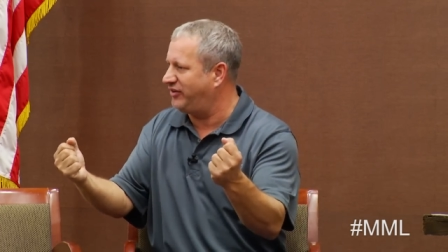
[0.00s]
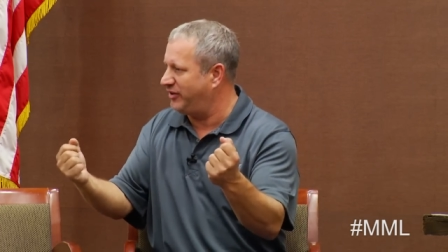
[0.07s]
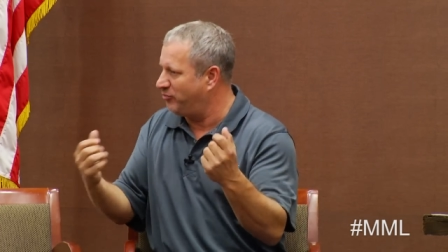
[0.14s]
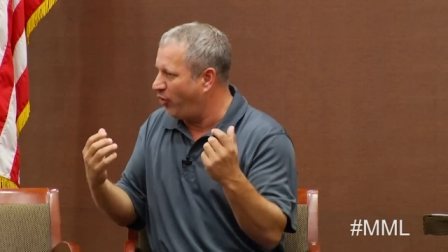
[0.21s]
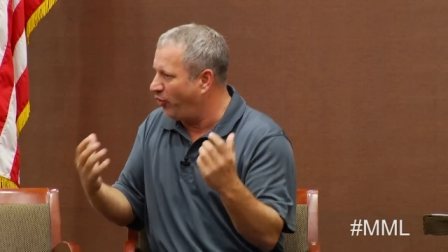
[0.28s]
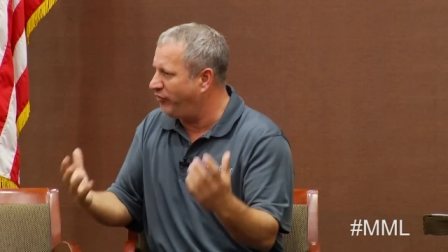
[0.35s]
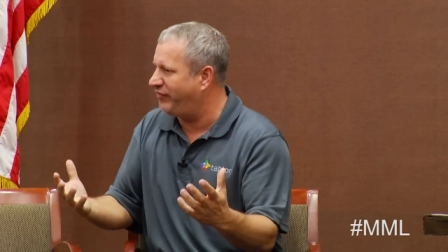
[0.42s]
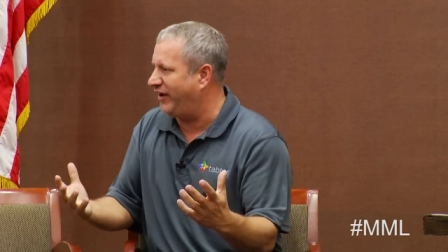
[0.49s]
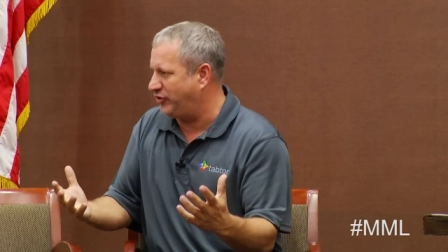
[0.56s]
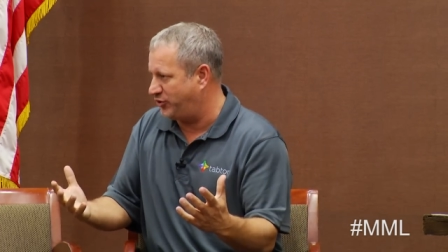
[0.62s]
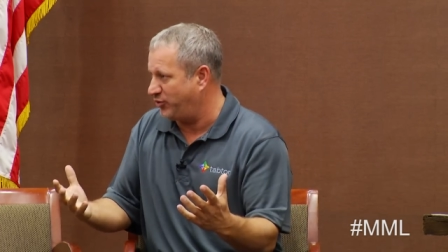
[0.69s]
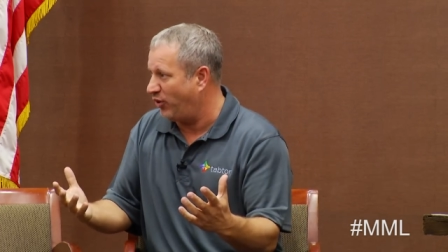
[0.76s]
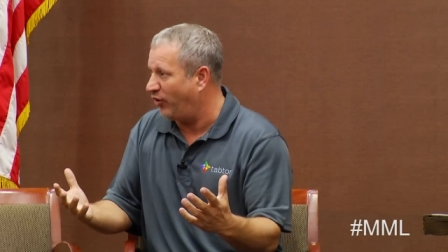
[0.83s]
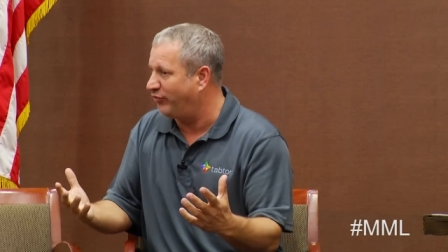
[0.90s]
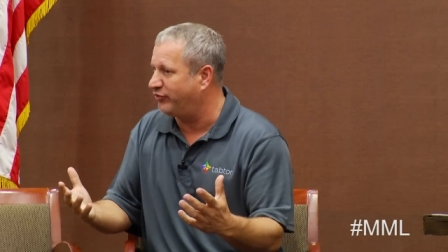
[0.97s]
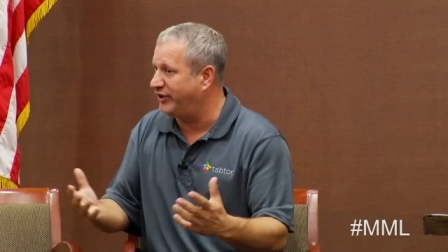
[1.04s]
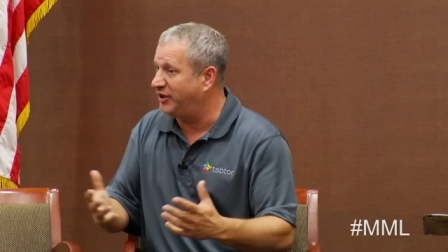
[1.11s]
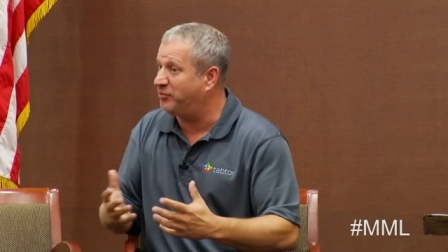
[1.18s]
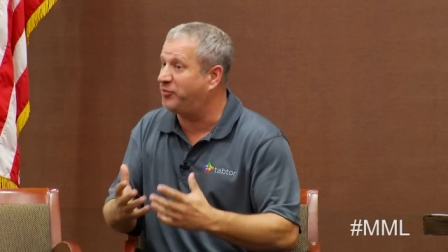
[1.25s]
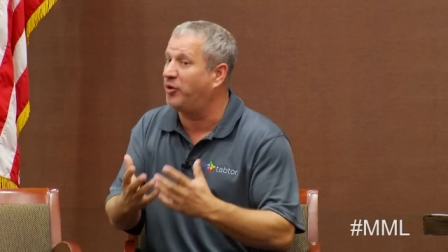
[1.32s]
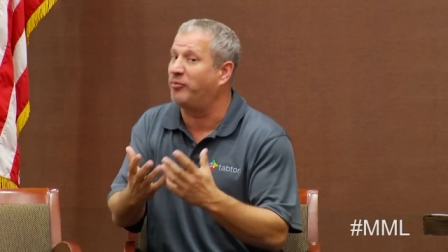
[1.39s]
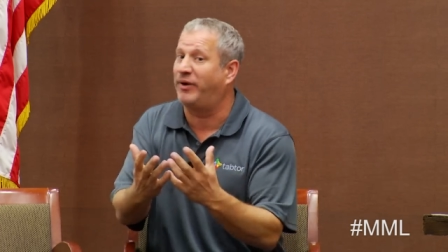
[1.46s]
it motivates you hopefully to
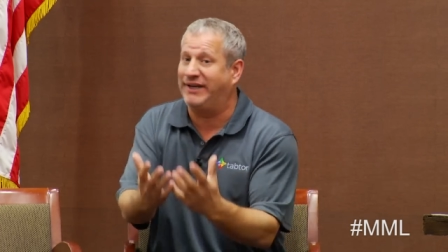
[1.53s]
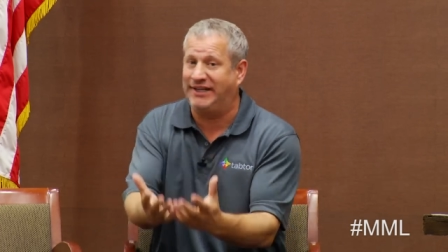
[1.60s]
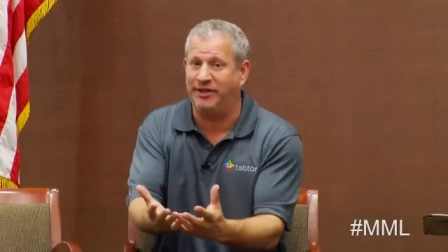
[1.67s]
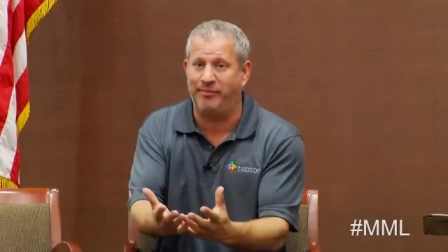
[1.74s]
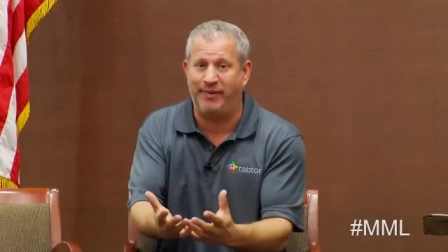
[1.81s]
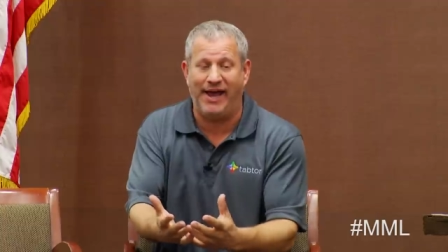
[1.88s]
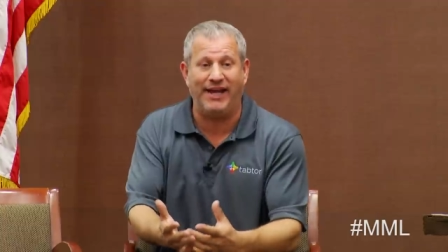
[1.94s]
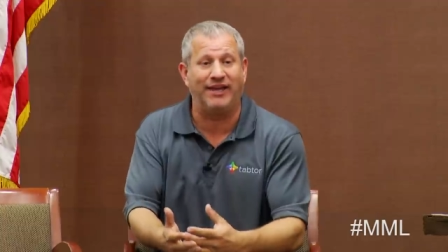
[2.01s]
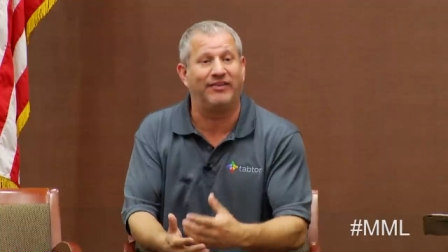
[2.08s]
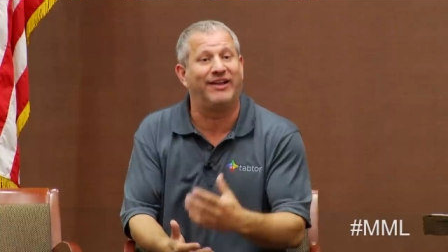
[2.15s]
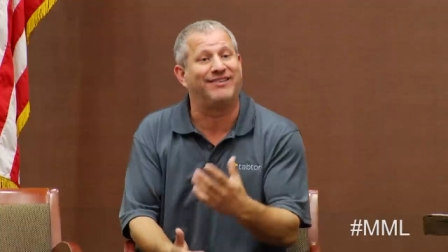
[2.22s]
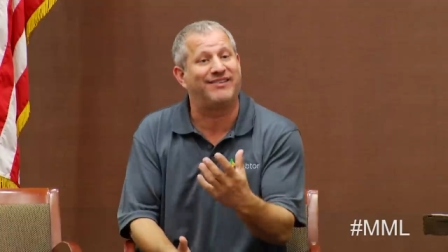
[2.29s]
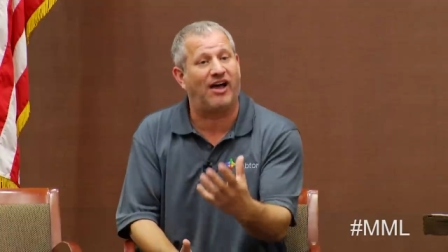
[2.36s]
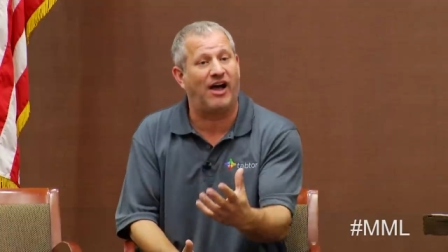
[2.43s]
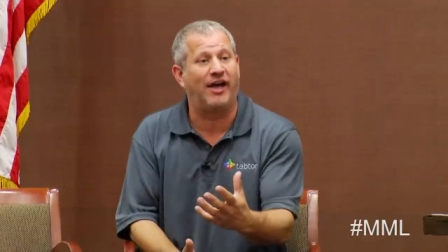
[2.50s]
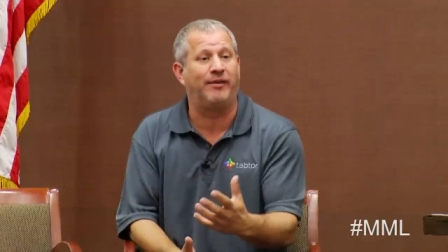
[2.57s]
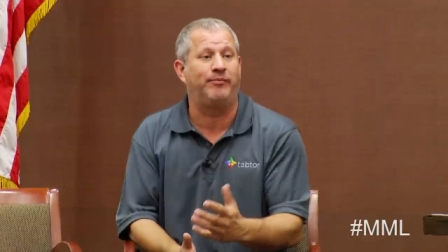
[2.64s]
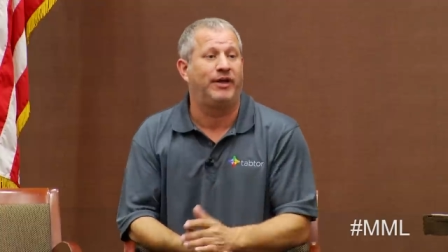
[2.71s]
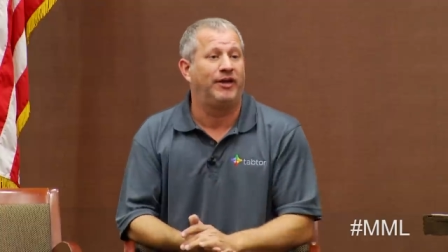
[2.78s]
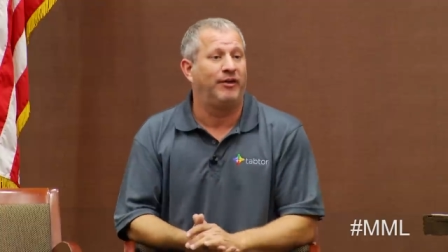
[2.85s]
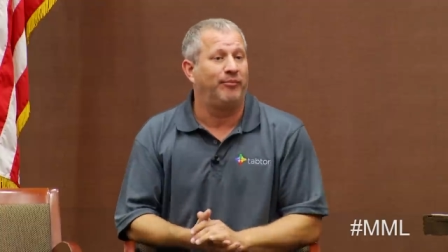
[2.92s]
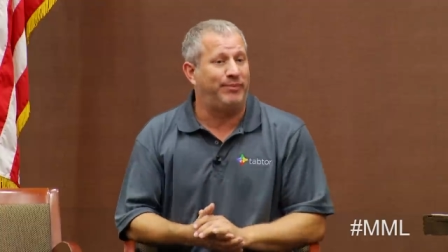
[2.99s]
put money in the bank and let time
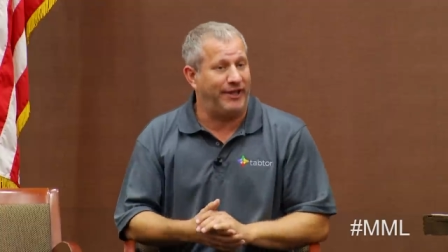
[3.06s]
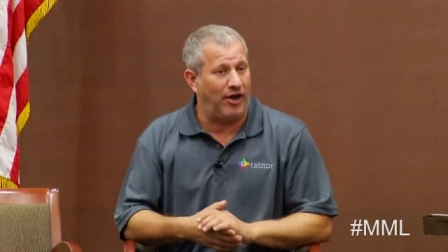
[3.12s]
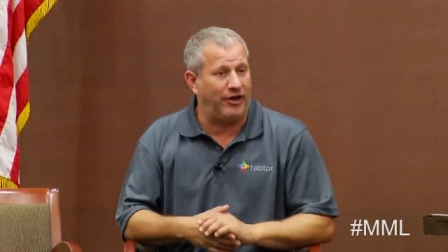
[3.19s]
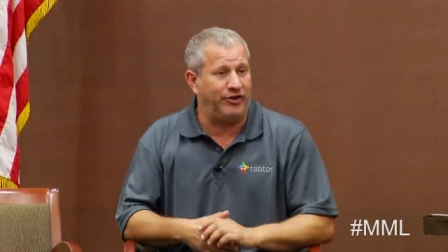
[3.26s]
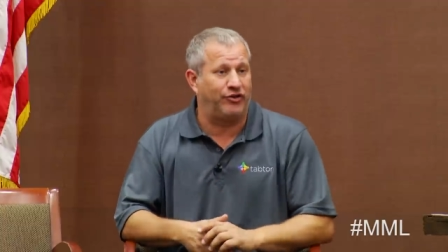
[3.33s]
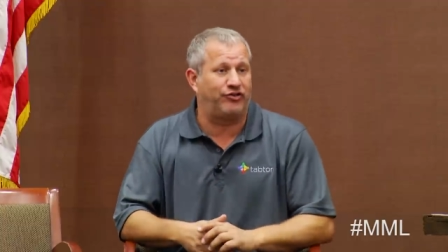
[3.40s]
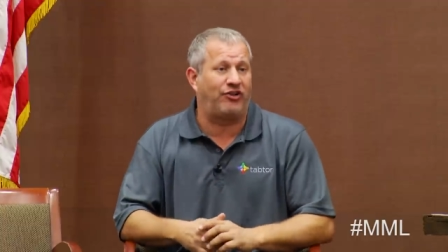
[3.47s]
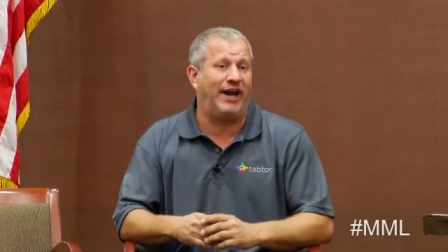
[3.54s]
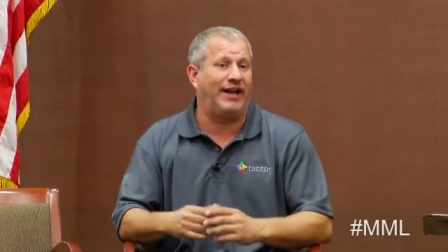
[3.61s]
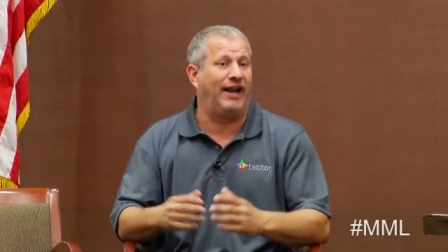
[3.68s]
be on your side.